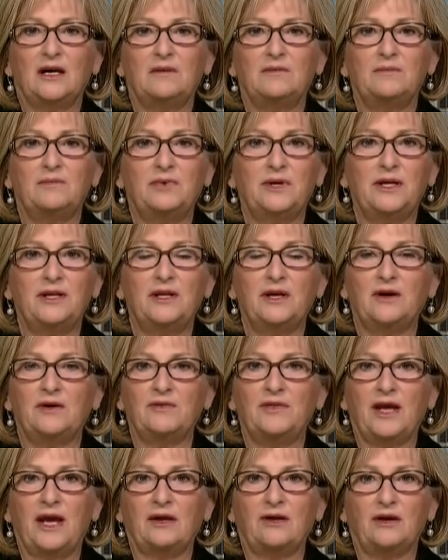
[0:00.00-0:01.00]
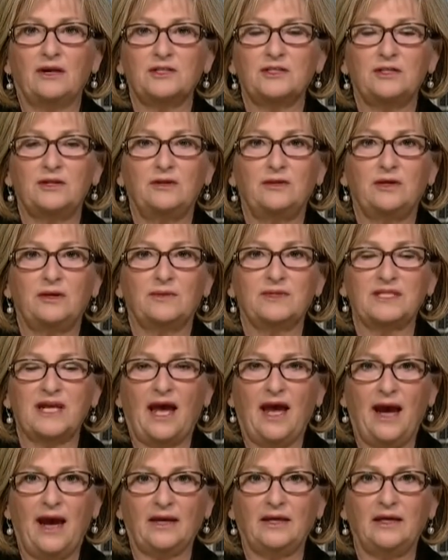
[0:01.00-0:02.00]
We know that also there was a
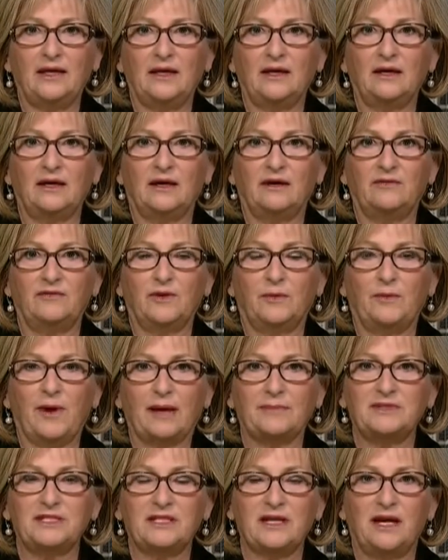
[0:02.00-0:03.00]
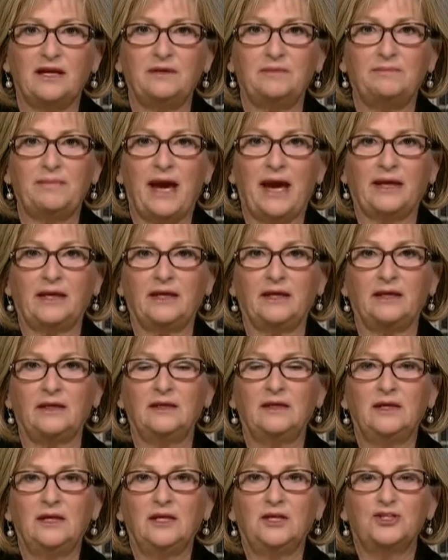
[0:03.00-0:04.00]
hacking of the website back
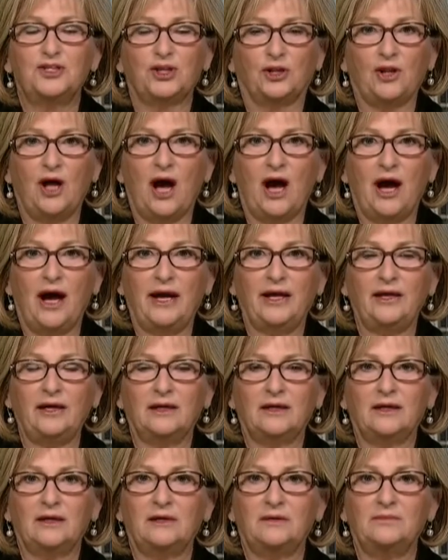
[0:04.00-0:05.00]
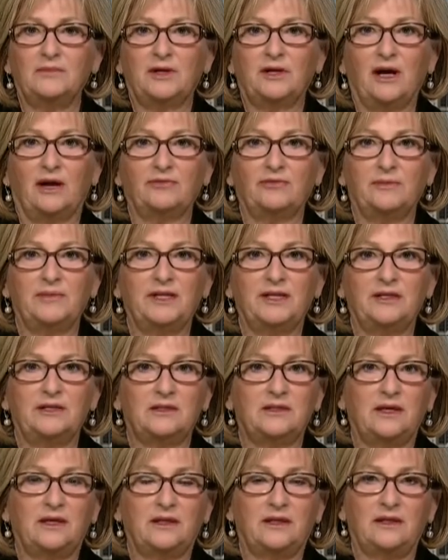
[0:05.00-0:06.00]
in July. The government
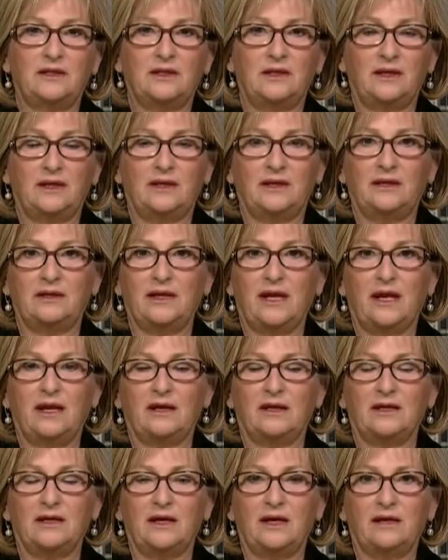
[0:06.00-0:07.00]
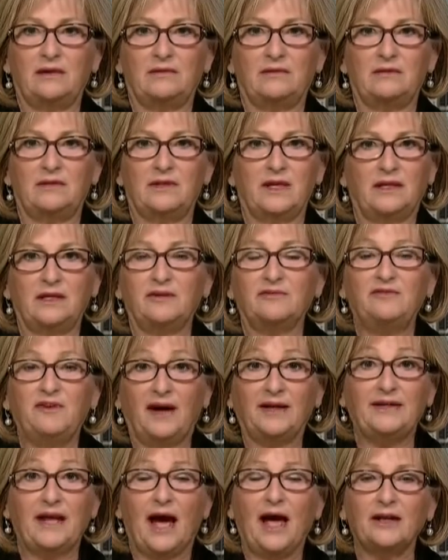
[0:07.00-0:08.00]
and they didn't
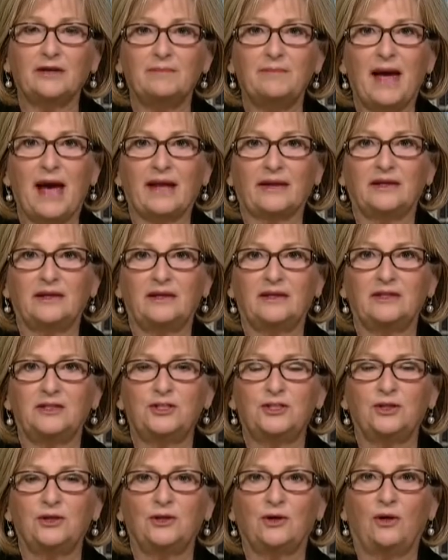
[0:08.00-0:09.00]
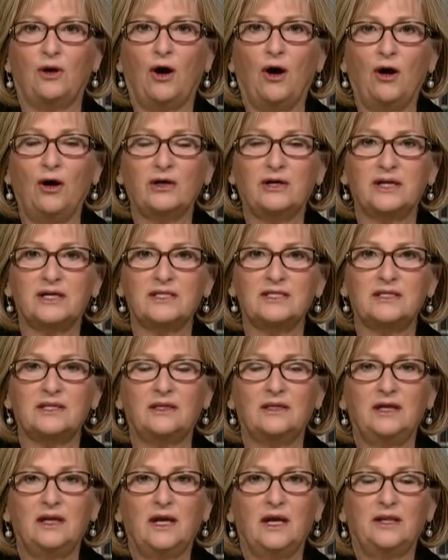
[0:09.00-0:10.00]
find out about it until August,
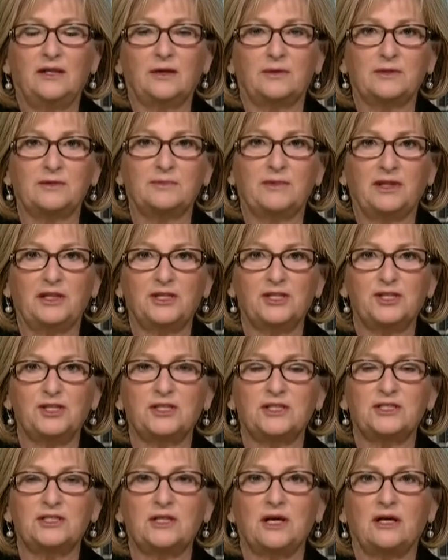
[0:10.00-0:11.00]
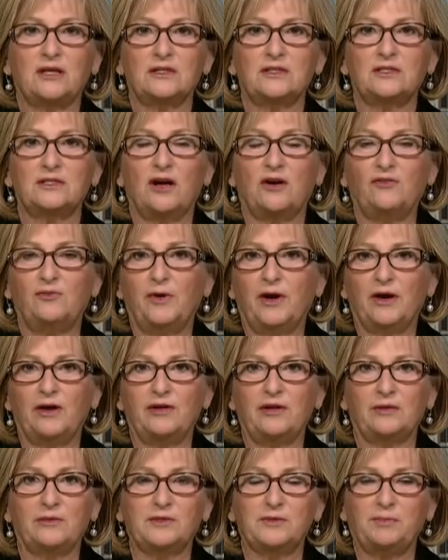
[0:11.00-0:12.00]
and there was malicious software
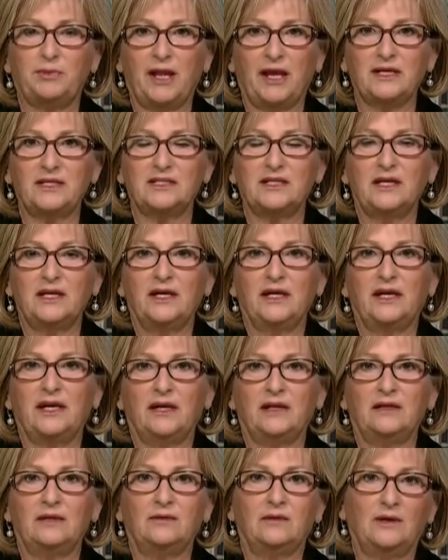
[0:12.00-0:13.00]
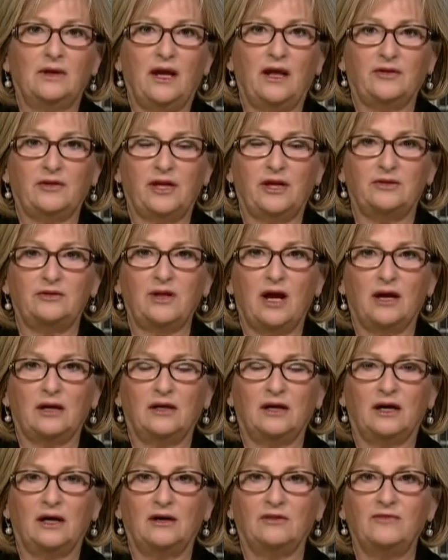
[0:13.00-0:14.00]
that was placed in
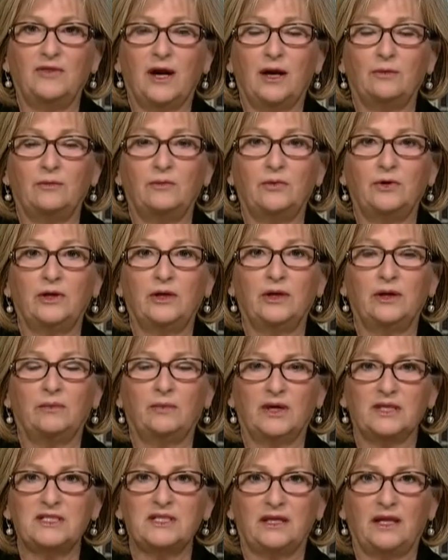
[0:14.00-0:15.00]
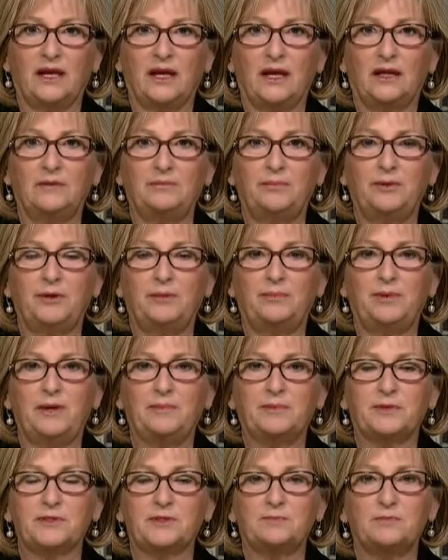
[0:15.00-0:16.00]
Healthcare.gov that would once again put
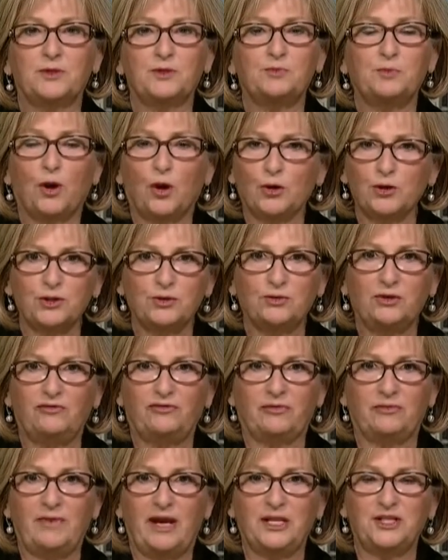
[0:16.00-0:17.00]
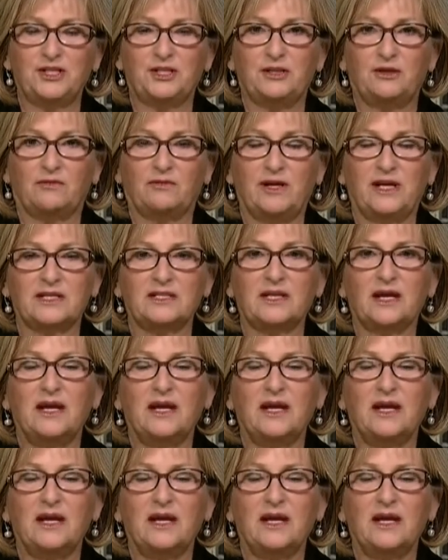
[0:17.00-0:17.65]
people's most personal information at risk.